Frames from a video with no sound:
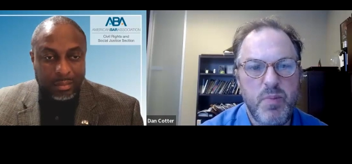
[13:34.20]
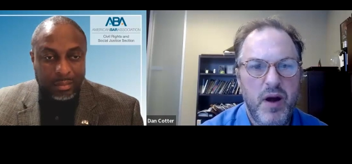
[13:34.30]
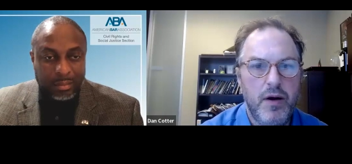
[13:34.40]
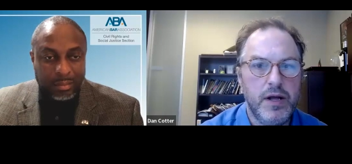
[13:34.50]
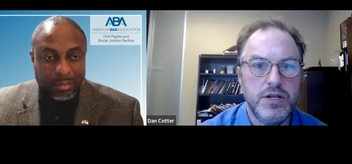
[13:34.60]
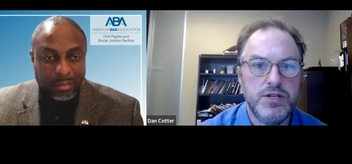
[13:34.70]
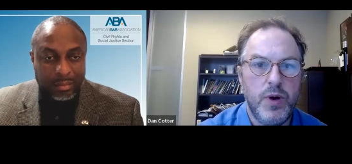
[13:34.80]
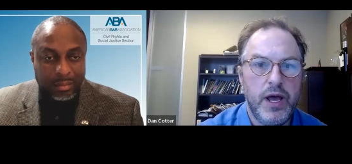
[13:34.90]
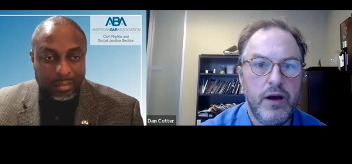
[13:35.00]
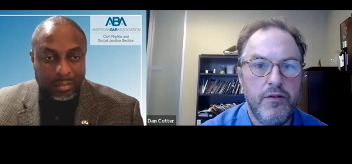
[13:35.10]
Speaker 1: appearance,
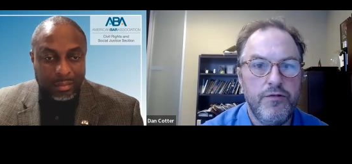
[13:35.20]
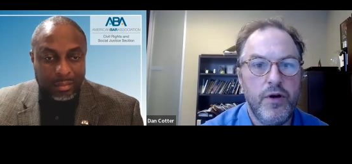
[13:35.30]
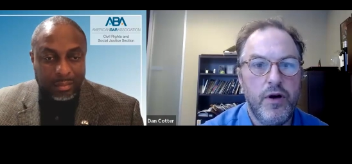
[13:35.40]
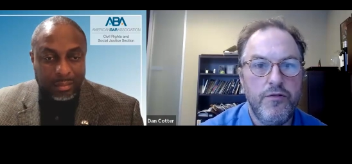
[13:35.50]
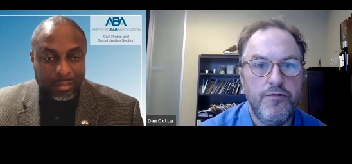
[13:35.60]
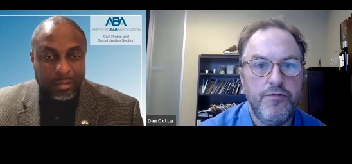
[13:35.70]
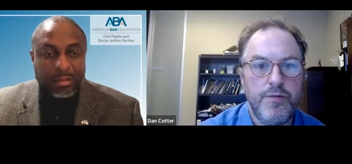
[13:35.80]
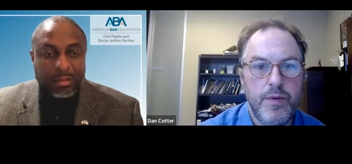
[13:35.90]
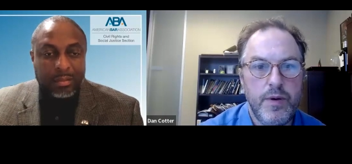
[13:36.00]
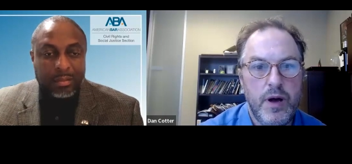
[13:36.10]
right, of, of
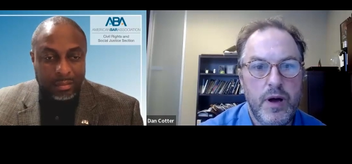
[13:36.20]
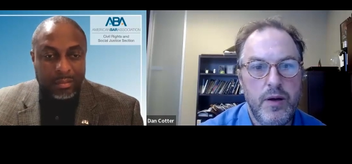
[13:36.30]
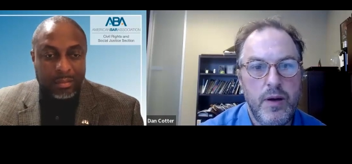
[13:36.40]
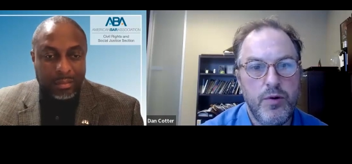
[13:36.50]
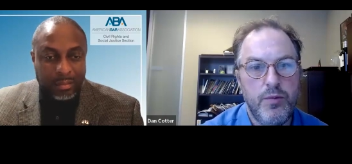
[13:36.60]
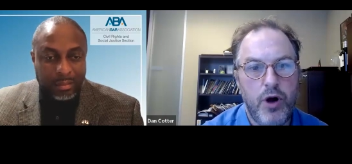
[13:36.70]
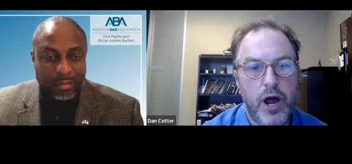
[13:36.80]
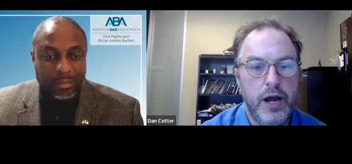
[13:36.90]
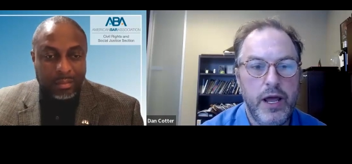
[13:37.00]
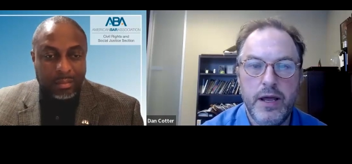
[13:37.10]
uh,
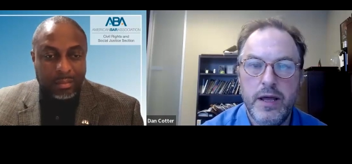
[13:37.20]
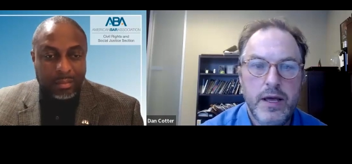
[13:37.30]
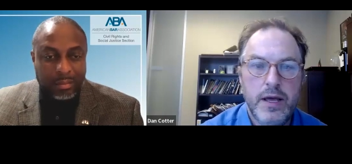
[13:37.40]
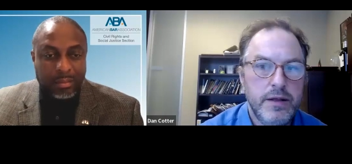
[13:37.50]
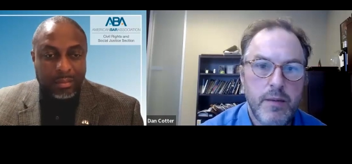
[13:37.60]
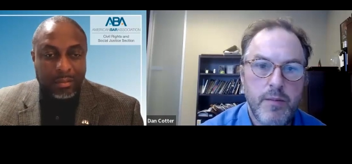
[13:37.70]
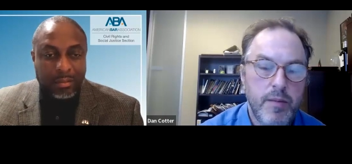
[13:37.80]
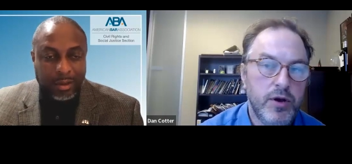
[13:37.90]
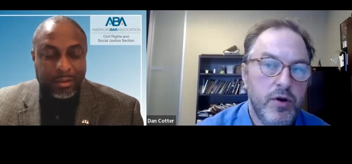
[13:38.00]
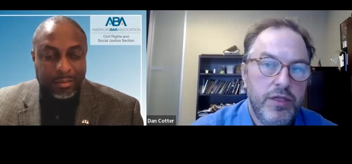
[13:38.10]
impropriety. They may
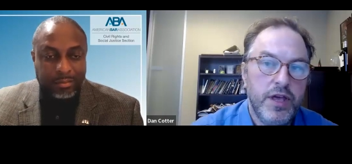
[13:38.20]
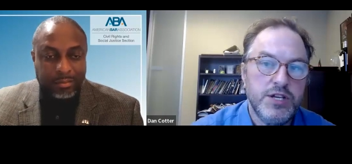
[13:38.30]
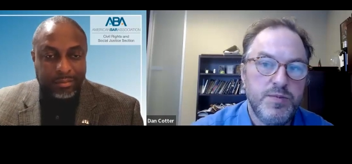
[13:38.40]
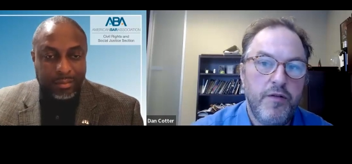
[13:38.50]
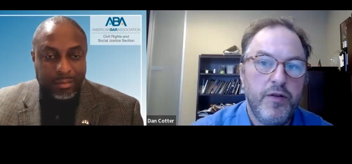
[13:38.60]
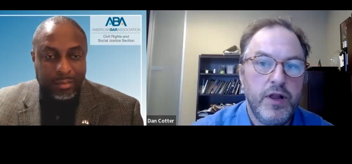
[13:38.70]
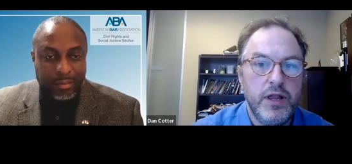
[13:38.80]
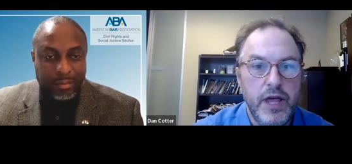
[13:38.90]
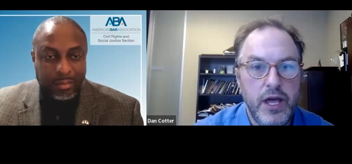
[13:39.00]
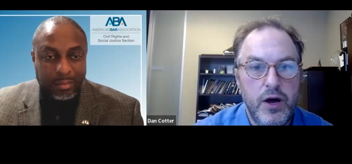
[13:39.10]
be doing things perfectly
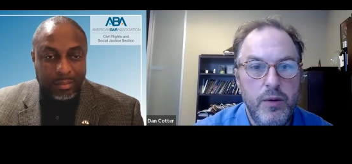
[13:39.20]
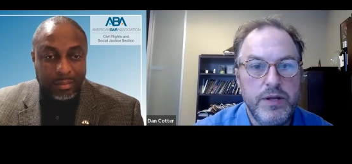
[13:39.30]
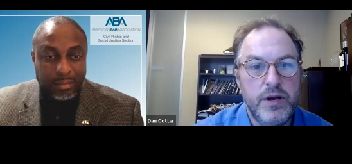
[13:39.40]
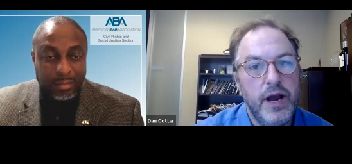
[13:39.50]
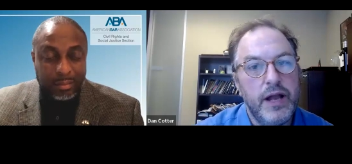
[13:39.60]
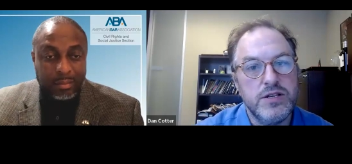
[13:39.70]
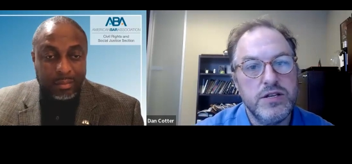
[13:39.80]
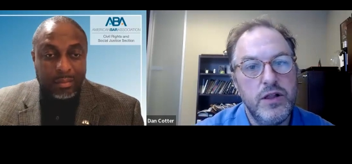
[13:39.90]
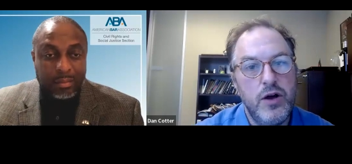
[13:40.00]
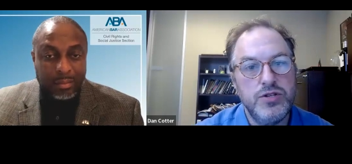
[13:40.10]
legal, but they're not
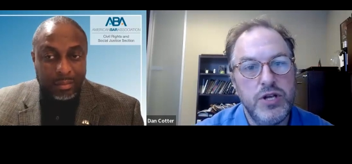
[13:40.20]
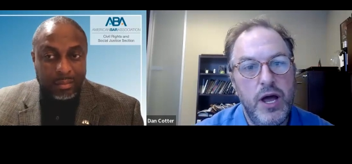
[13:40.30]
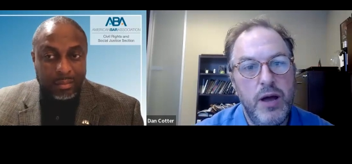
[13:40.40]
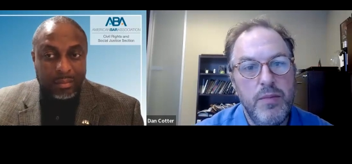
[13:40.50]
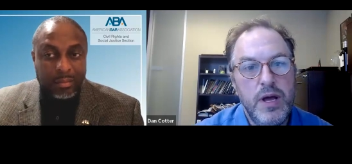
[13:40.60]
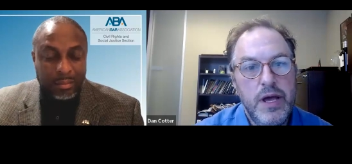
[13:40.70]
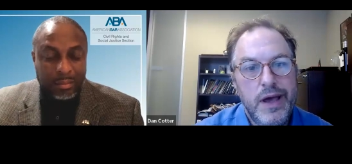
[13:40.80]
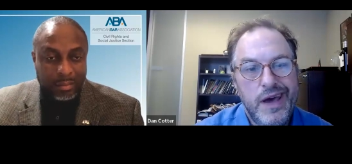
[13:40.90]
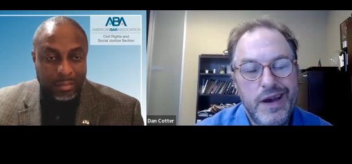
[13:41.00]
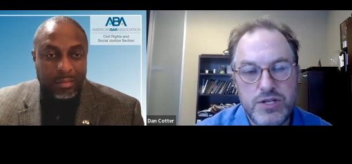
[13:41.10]
disclosing them.
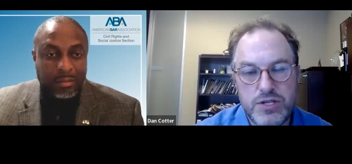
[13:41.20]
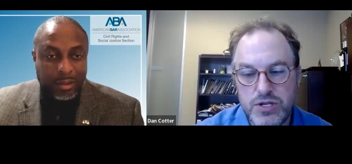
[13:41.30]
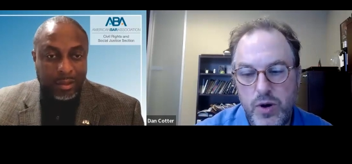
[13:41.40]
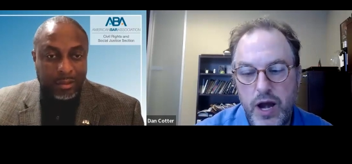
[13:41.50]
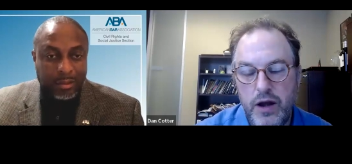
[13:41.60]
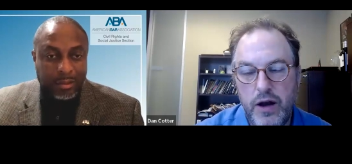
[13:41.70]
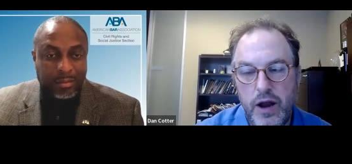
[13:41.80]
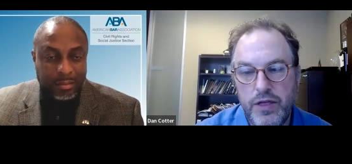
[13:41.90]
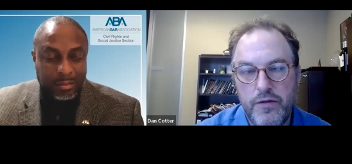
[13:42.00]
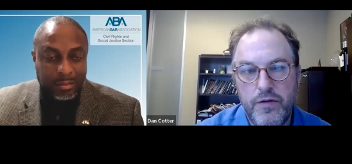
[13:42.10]
And it's just creating, I
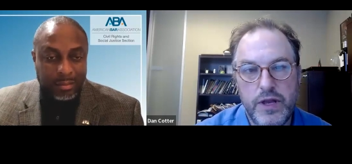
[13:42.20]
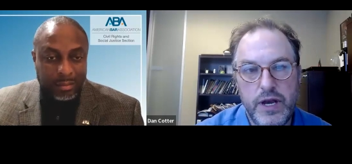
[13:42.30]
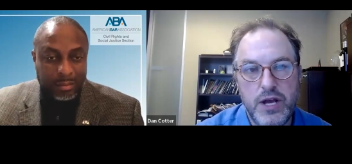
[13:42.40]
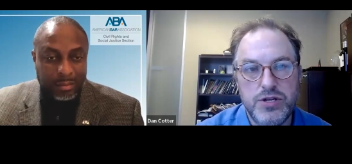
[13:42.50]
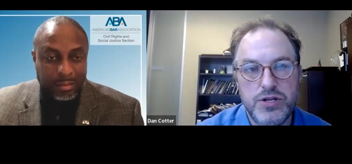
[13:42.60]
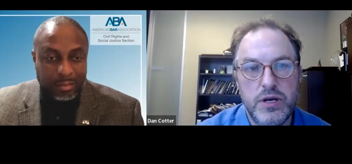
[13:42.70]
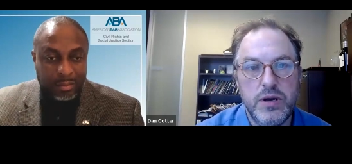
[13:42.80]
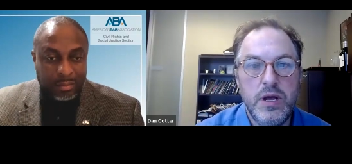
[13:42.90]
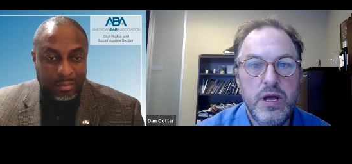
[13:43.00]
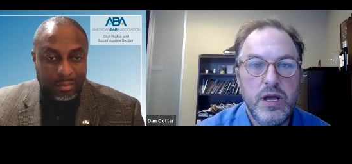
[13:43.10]
think, for the
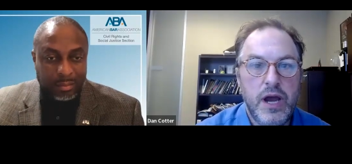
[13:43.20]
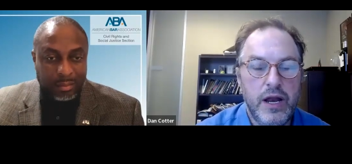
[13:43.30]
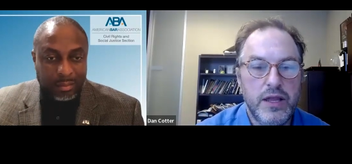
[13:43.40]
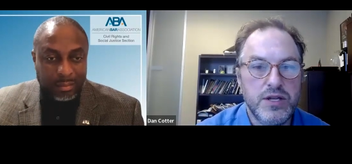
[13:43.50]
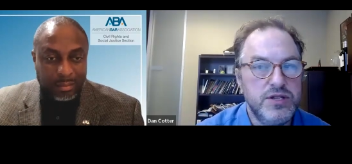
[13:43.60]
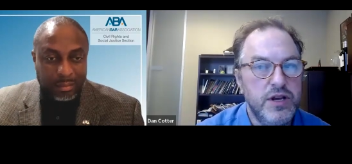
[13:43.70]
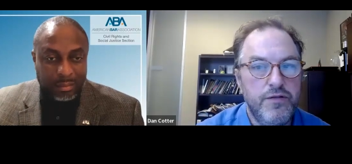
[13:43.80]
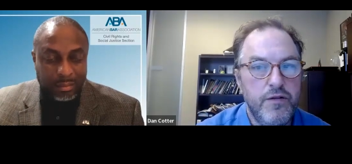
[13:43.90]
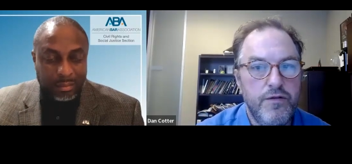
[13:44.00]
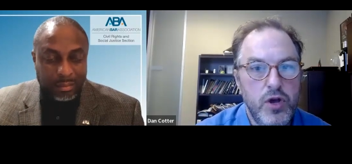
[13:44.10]
nation, kind of this
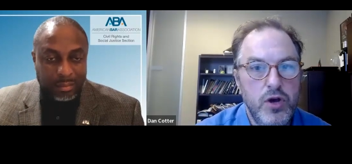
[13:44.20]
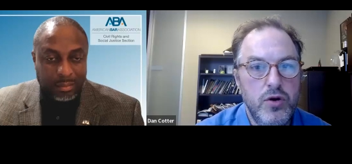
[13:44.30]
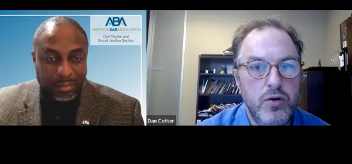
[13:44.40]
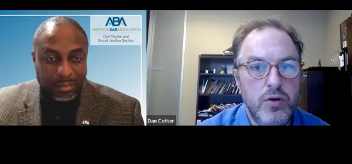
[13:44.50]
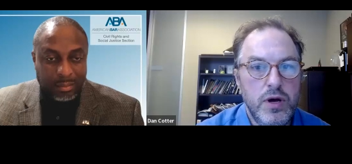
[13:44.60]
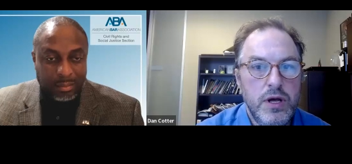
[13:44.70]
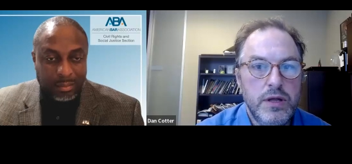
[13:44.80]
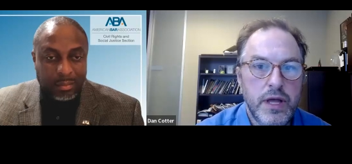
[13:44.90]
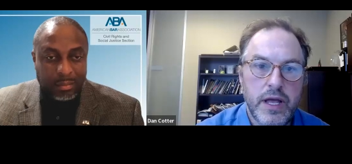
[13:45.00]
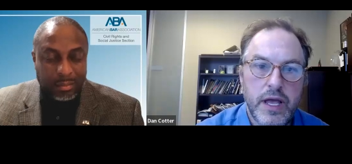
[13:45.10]
different view
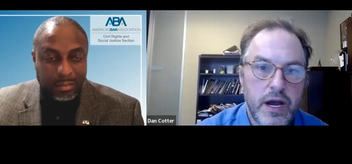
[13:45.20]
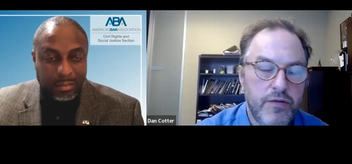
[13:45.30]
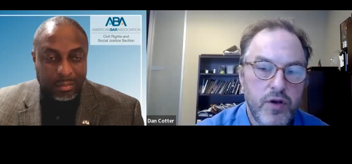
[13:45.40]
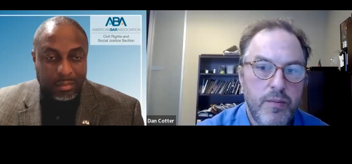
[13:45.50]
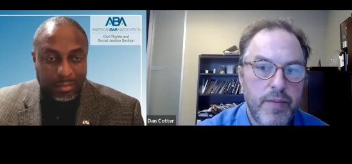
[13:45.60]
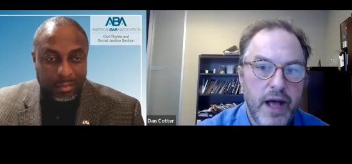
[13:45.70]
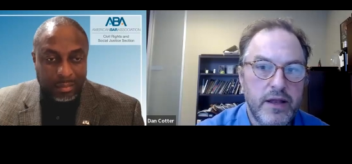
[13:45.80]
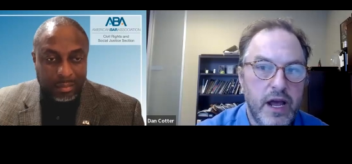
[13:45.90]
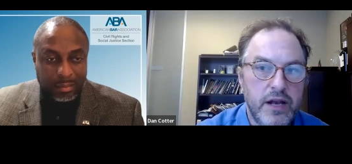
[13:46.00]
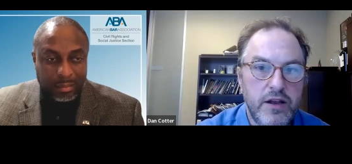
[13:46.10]
than, again, if you go back
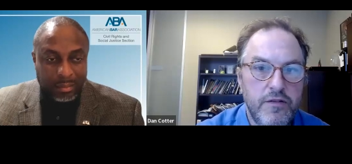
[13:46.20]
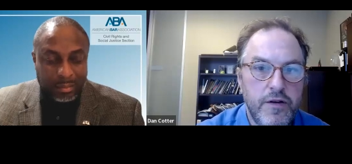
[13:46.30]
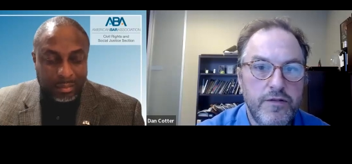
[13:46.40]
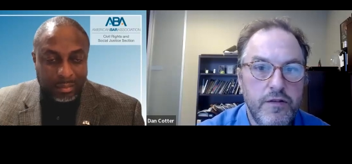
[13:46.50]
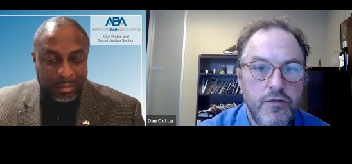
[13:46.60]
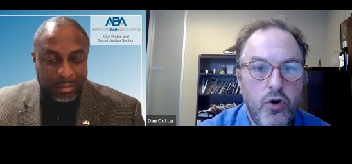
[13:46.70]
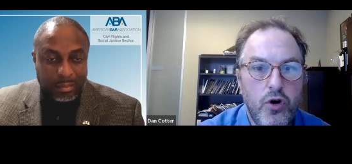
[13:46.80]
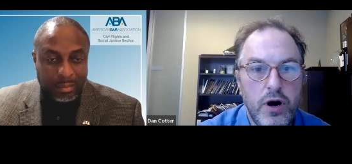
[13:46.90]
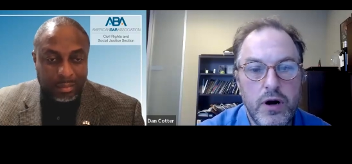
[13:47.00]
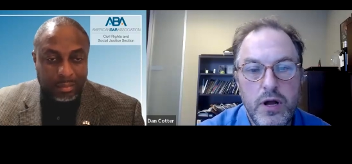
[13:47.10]
to nineteen
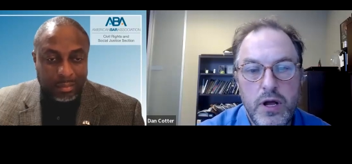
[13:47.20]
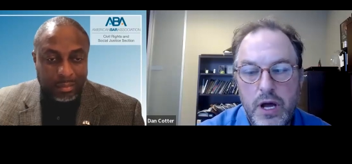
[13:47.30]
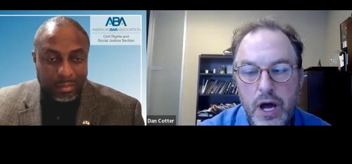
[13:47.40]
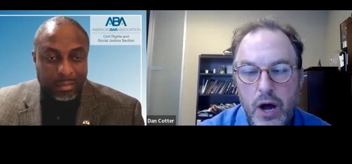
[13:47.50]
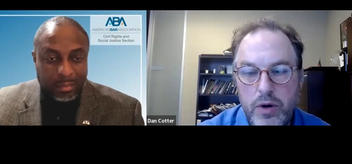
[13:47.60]
fifty-four, uh,